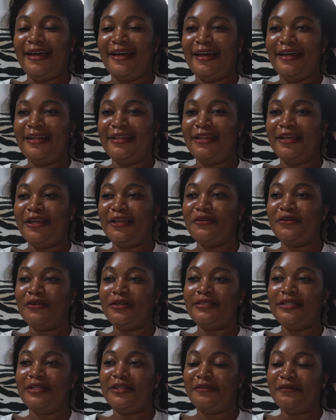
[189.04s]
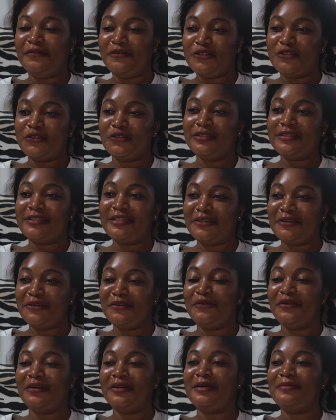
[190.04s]
I like your television. Thank
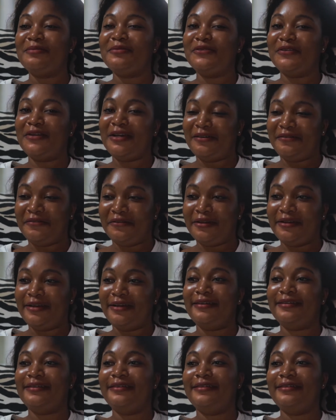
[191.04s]
you for coming to Africa.